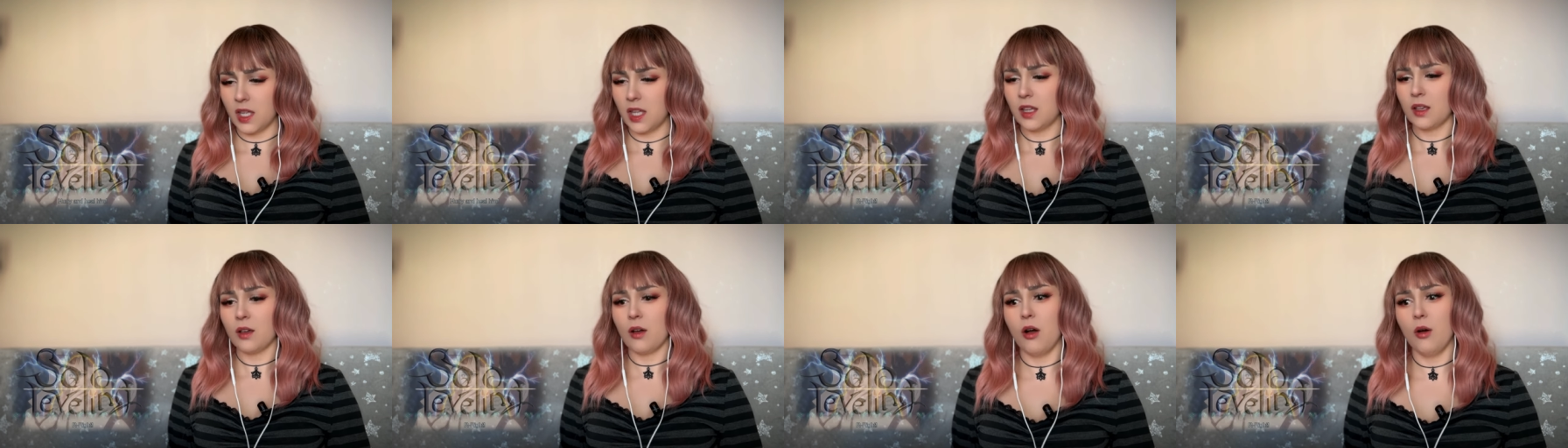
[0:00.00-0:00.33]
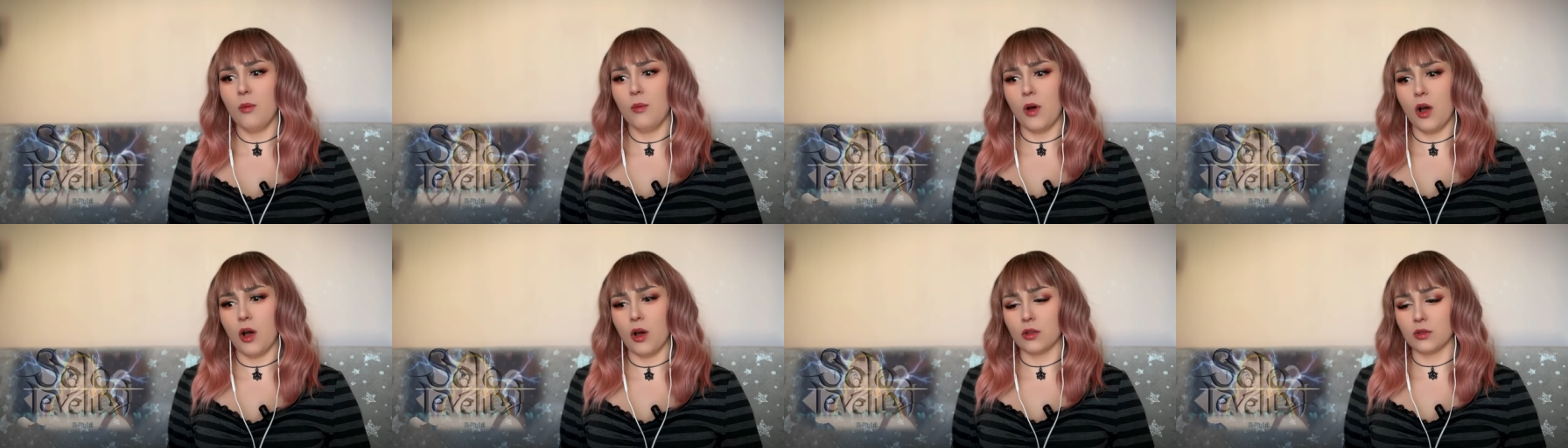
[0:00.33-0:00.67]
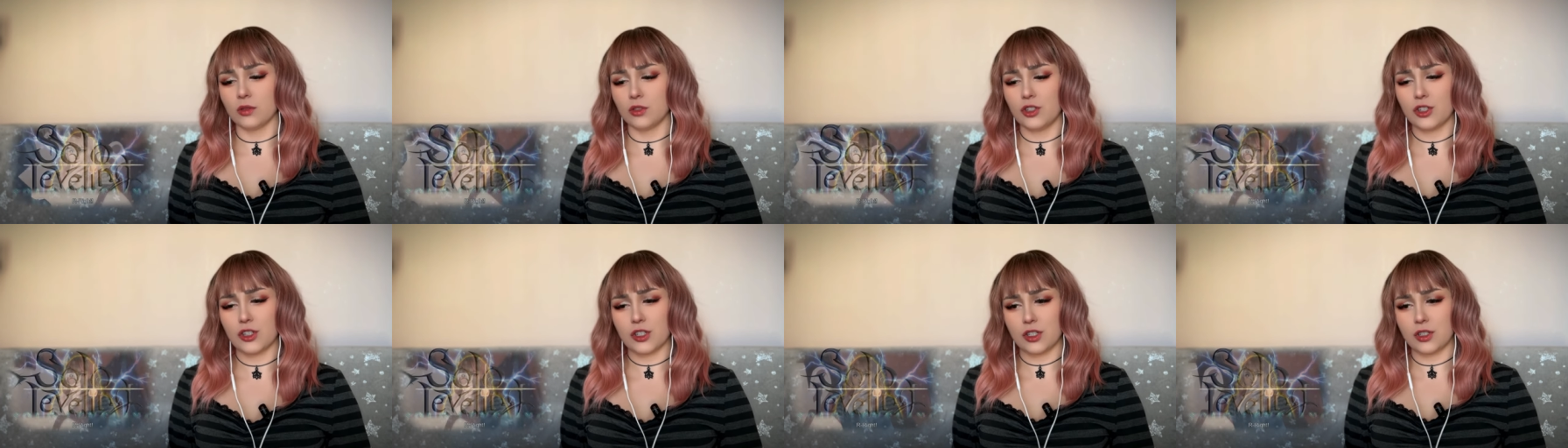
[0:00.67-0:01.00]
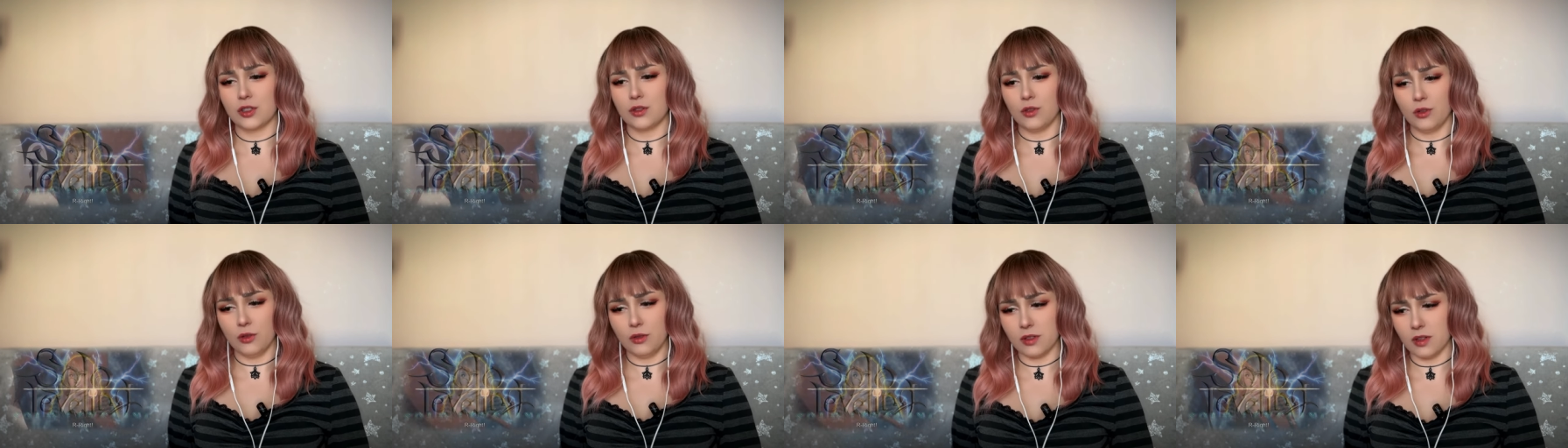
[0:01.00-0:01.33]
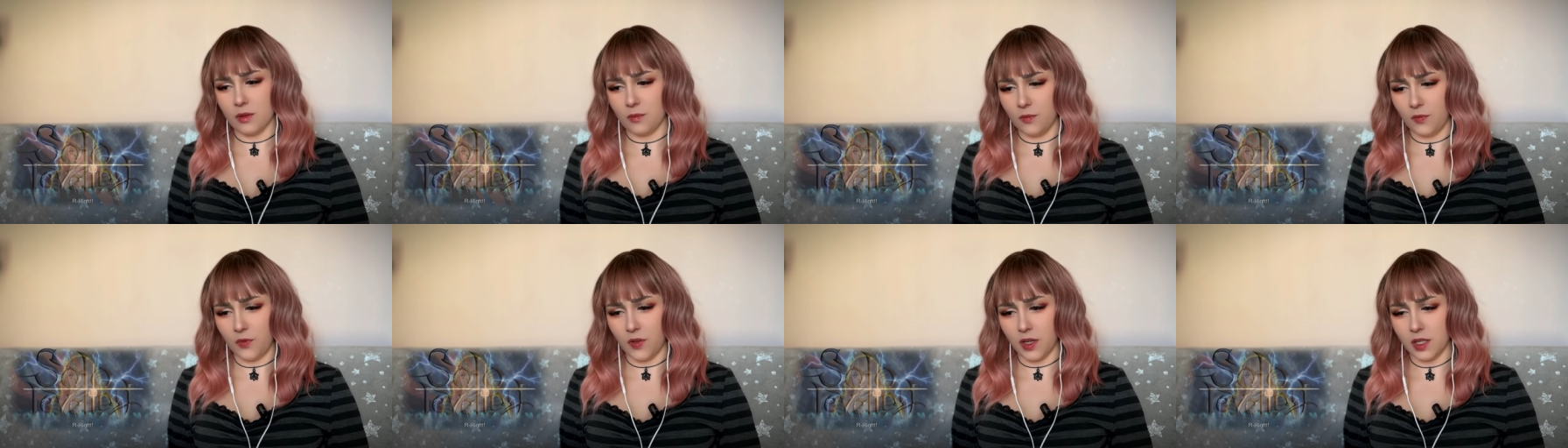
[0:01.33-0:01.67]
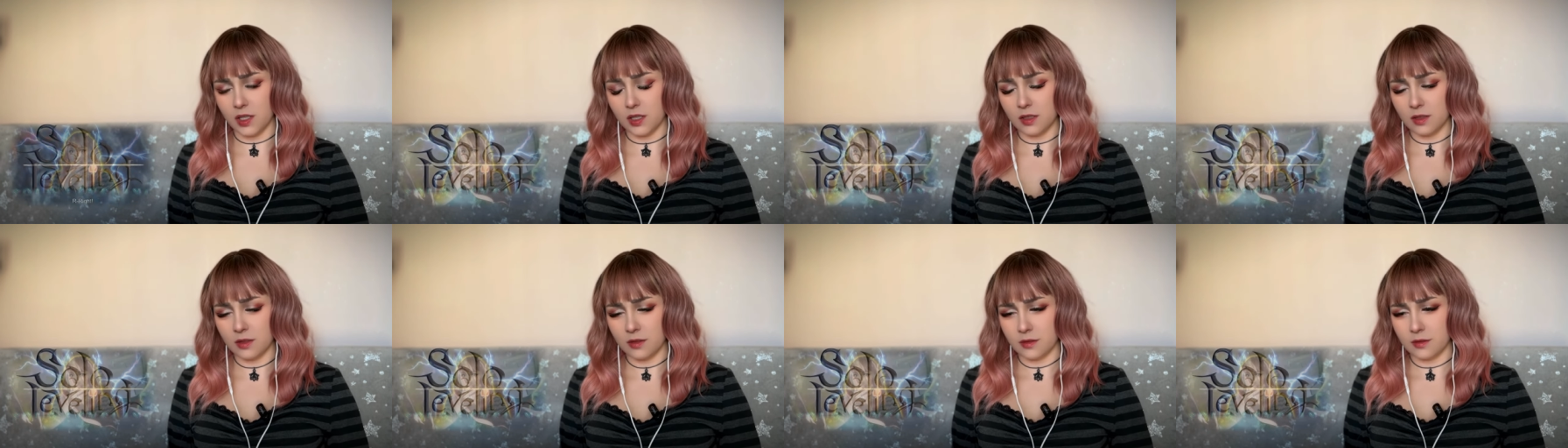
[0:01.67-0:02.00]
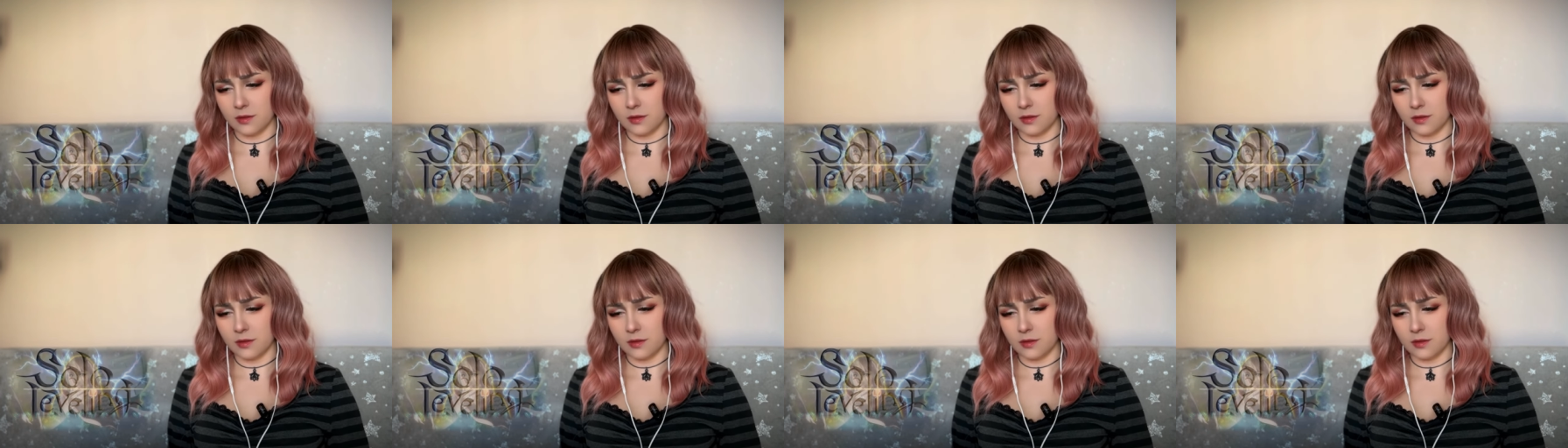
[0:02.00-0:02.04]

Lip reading: Come on, just do something.